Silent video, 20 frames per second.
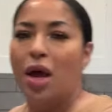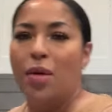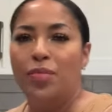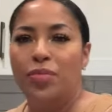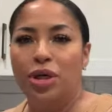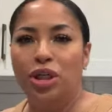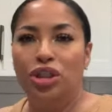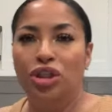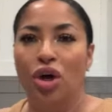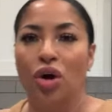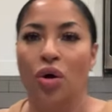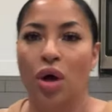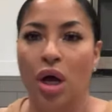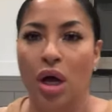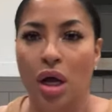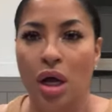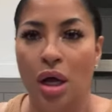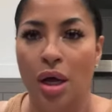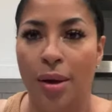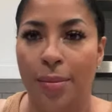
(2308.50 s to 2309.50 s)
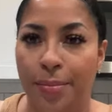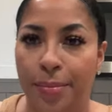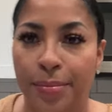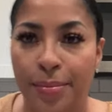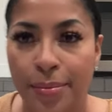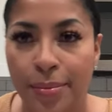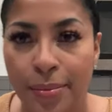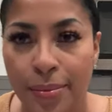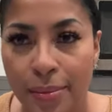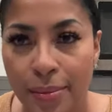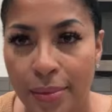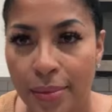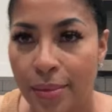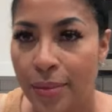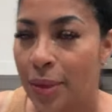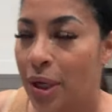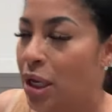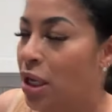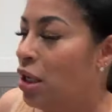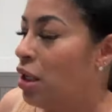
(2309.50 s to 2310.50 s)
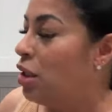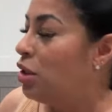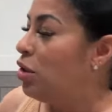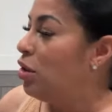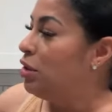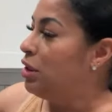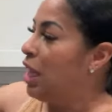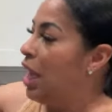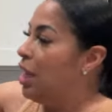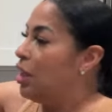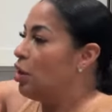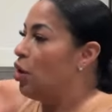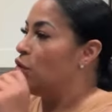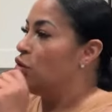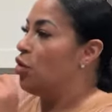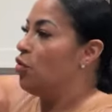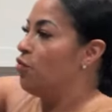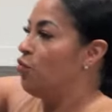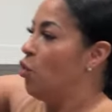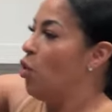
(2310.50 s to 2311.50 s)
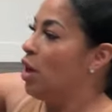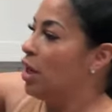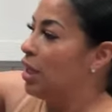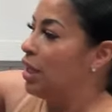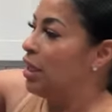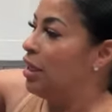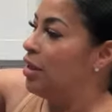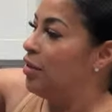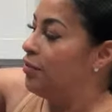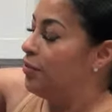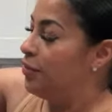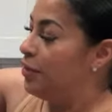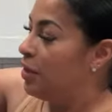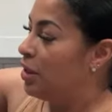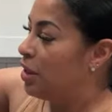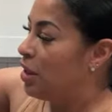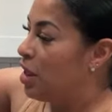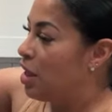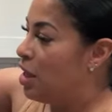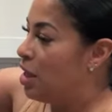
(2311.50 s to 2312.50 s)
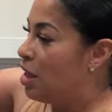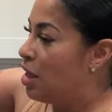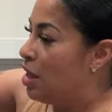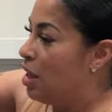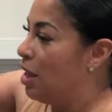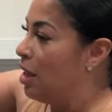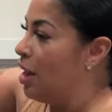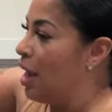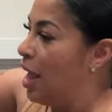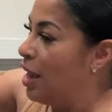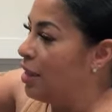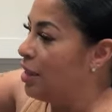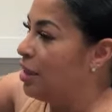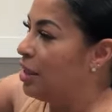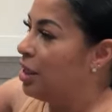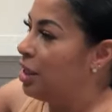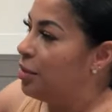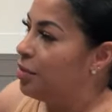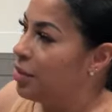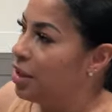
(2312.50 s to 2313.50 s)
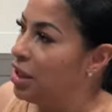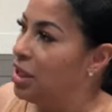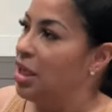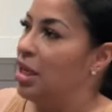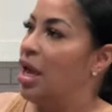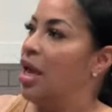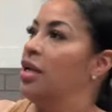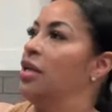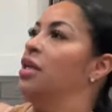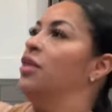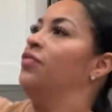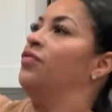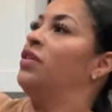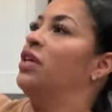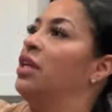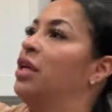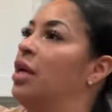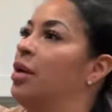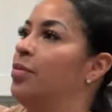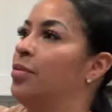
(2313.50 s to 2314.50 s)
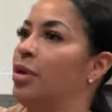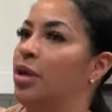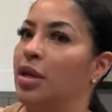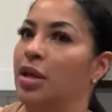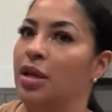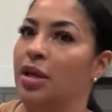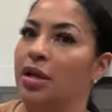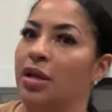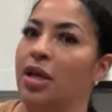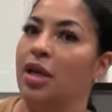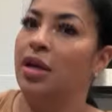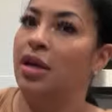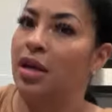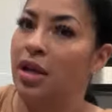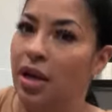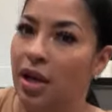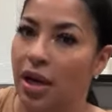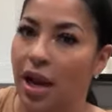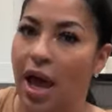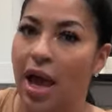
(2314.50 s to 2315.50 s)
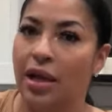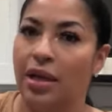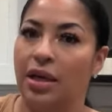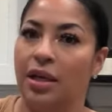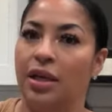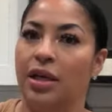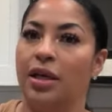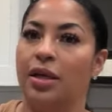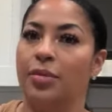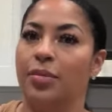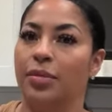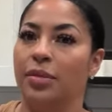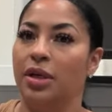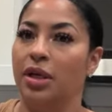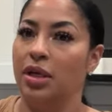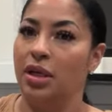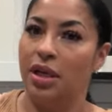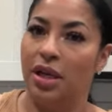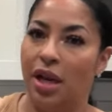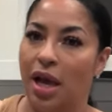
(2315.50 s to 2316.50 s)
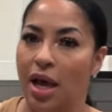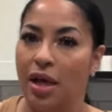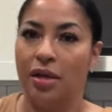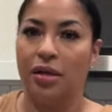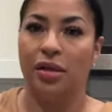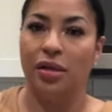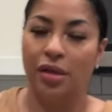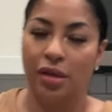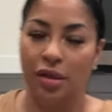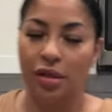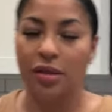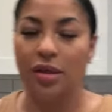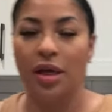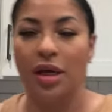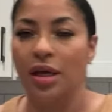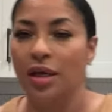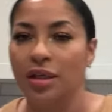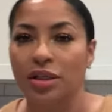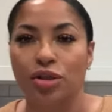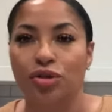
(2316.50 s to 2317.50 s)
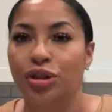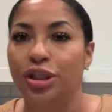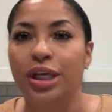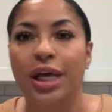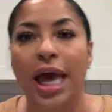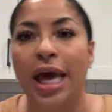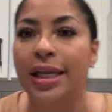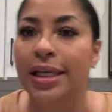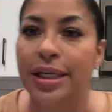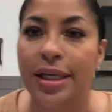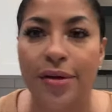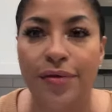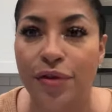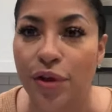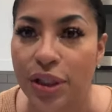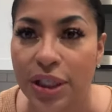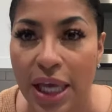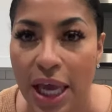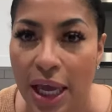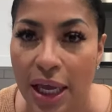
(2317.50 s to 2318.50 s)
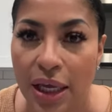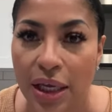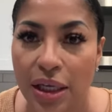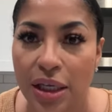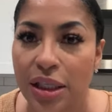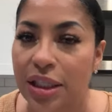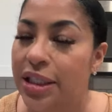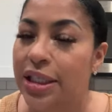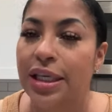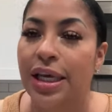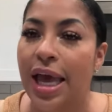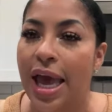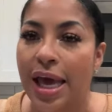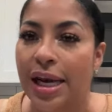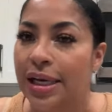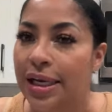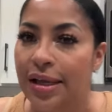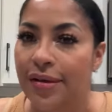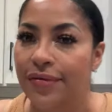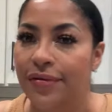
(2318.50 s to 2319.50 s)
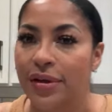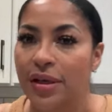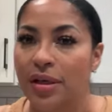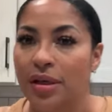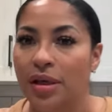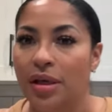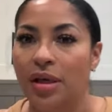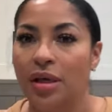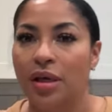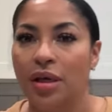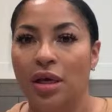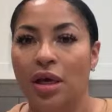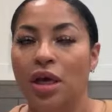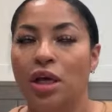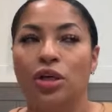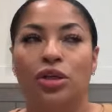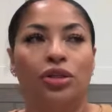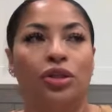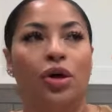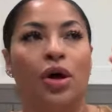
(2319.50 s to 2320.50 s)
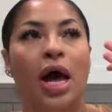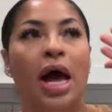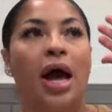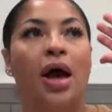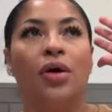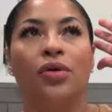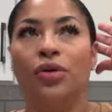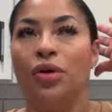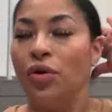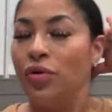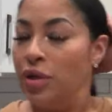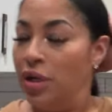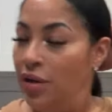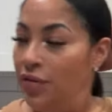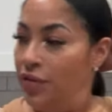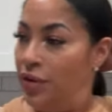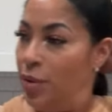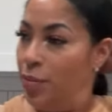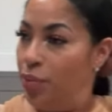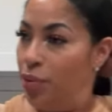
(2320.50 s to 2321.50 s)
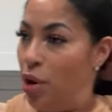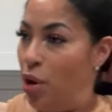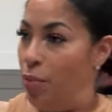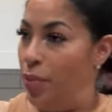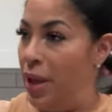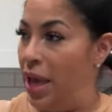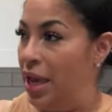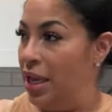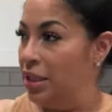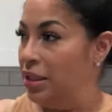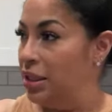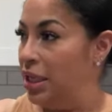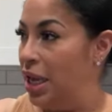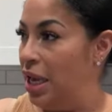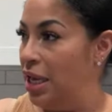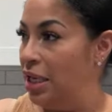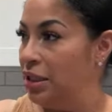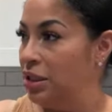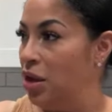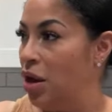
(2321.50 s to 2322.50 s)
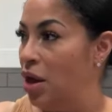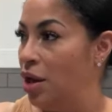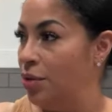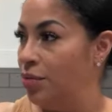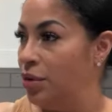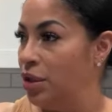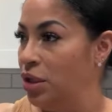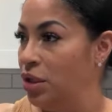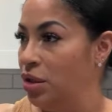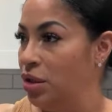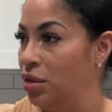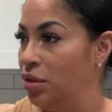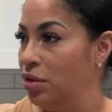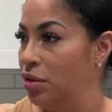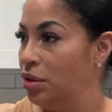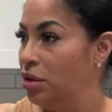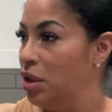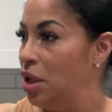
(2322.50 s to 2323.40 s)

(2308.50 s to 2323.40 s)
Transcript: put your um your tank on your forklift, lock it up, and then I lift it up and, and lock it up, and then I yeah. You still had to lift your tank. You still had to lift it. So I don't know, lifting the propane tanks all them years,